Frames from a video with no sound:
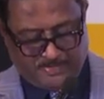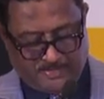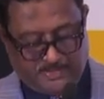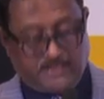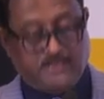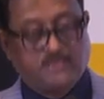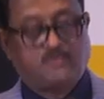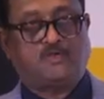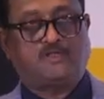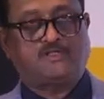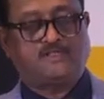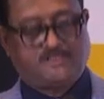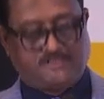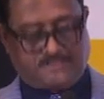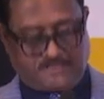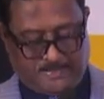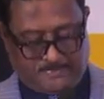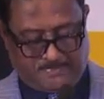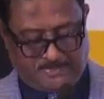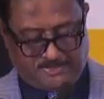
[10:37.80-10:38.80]
It was
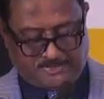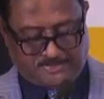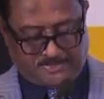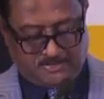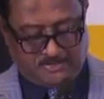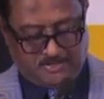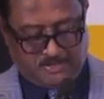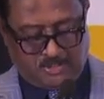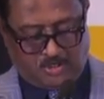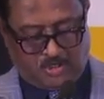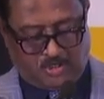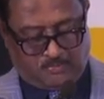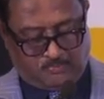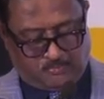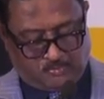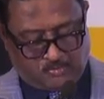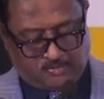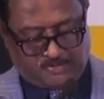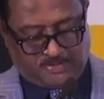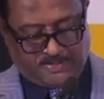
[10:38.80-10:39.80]
established on
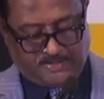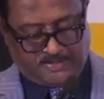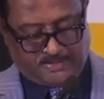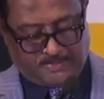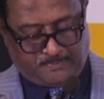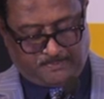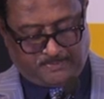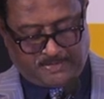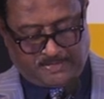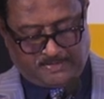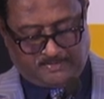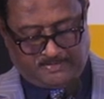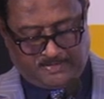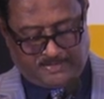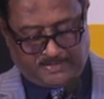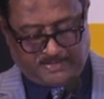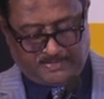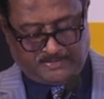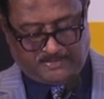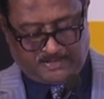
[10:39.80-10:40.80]
14th April
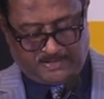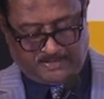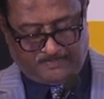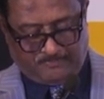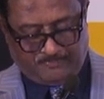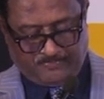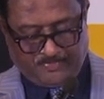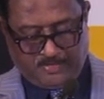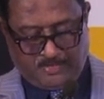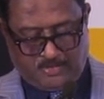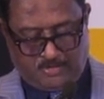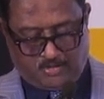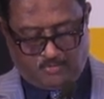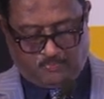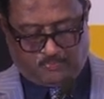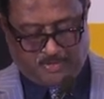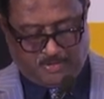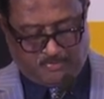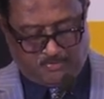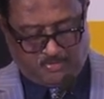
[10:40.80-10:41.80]
23 to
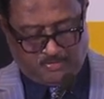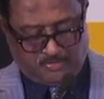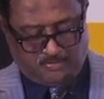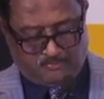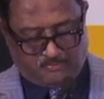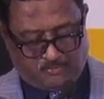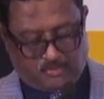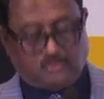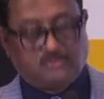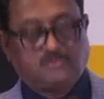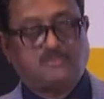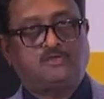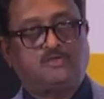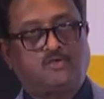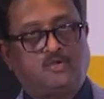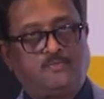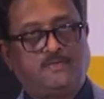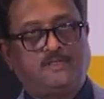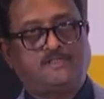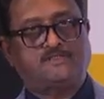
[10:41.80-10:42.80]
promote both
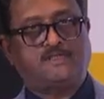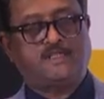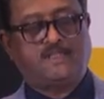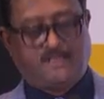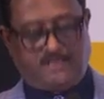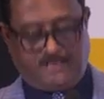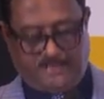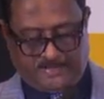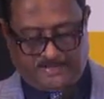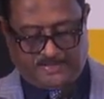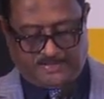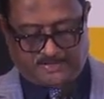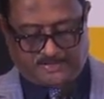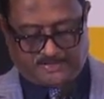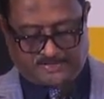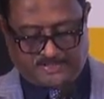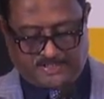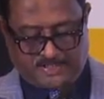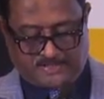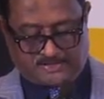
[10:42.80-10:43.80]
domestic and
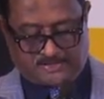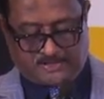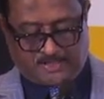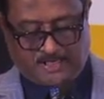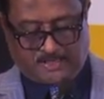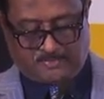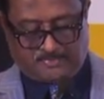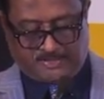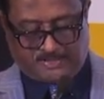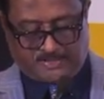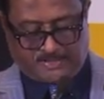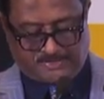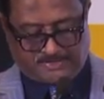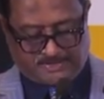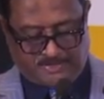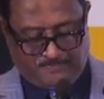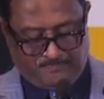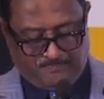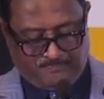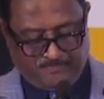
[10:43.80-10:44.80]
international
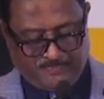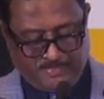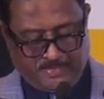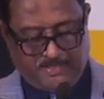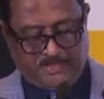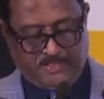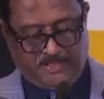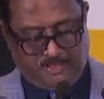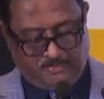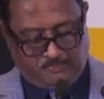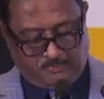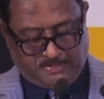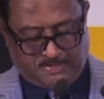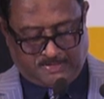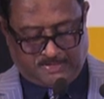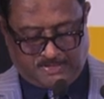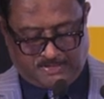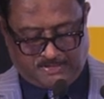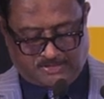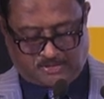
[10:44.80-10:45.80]
arbitration in
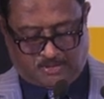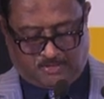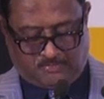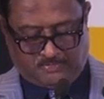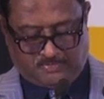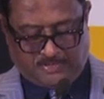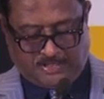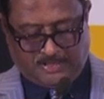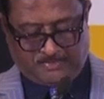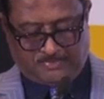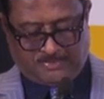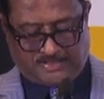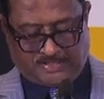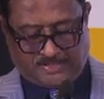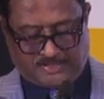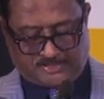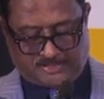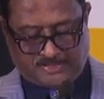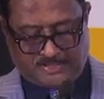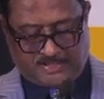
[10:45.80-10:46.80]
furtherance of
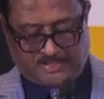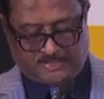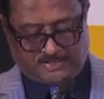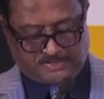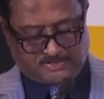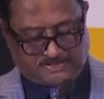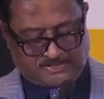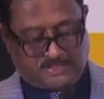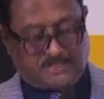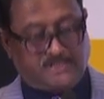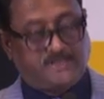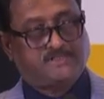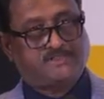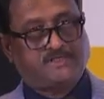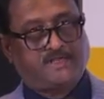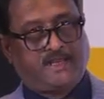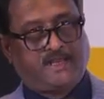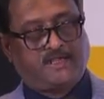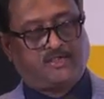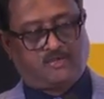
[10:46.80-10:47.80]
Arbitration and
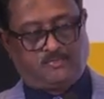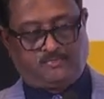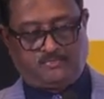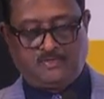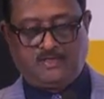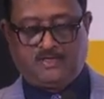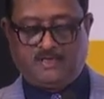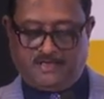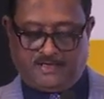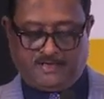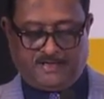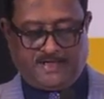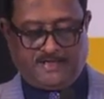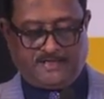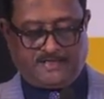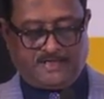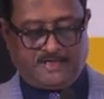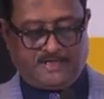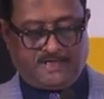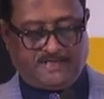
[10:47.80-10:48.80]
Conciliation Act of
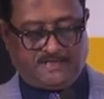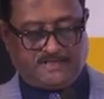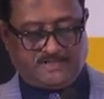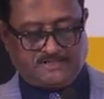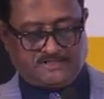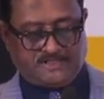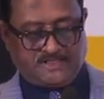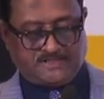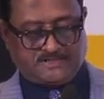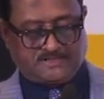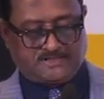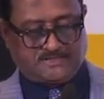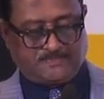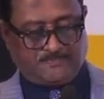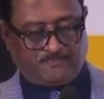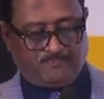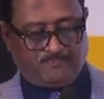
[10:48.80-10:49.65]
1996.